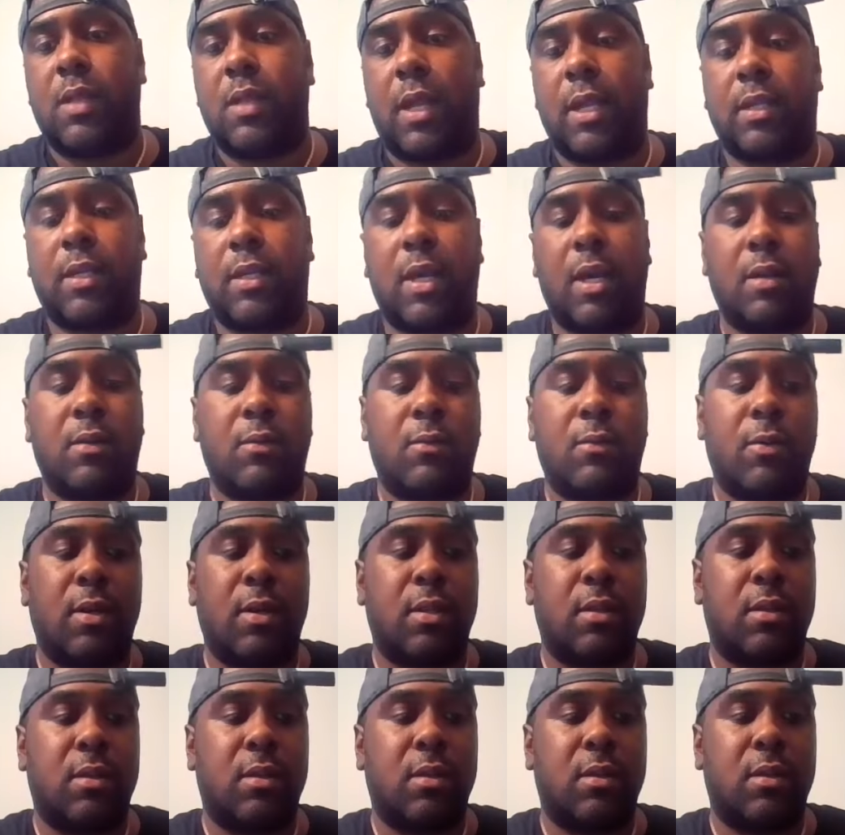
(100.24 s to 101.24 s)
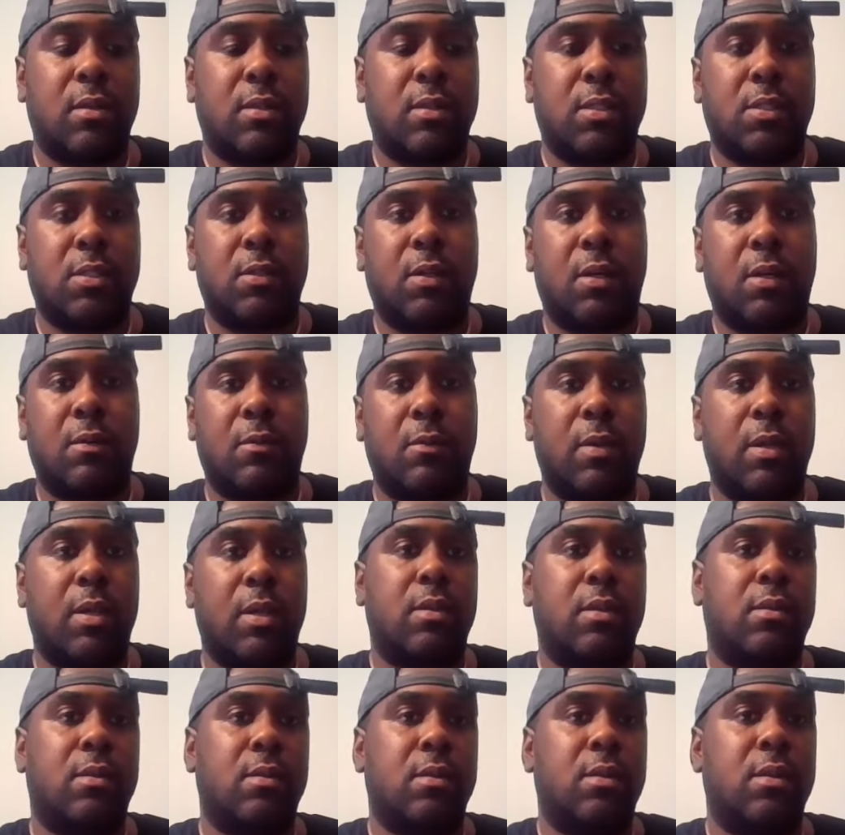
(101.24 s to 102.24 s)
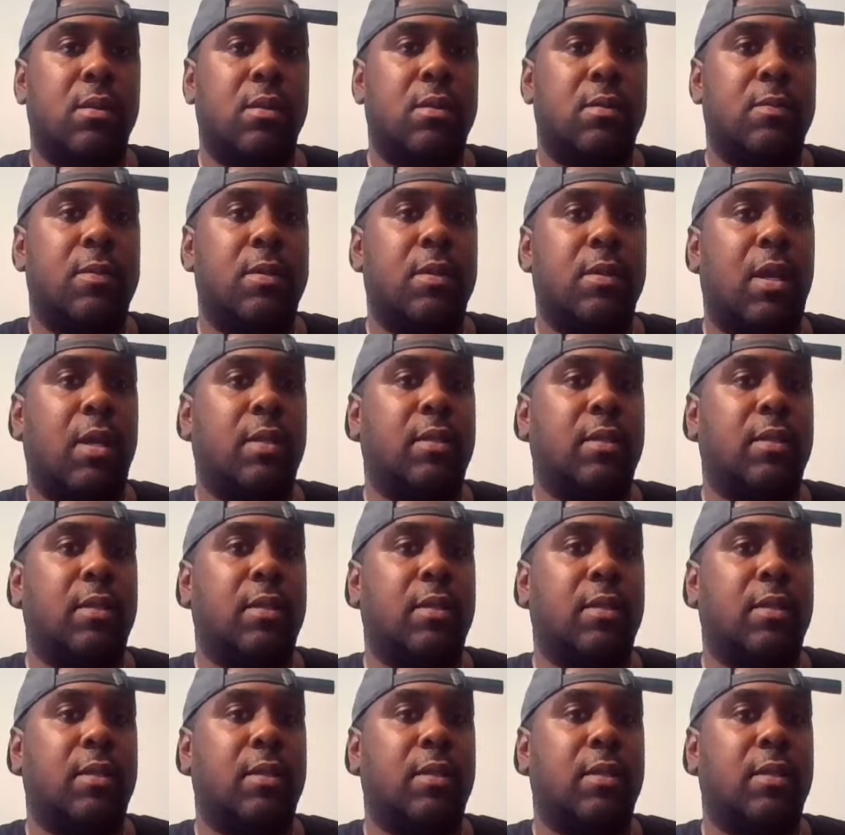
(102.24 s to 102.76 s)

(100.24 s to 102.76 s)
I kind of want to start with, you know, me.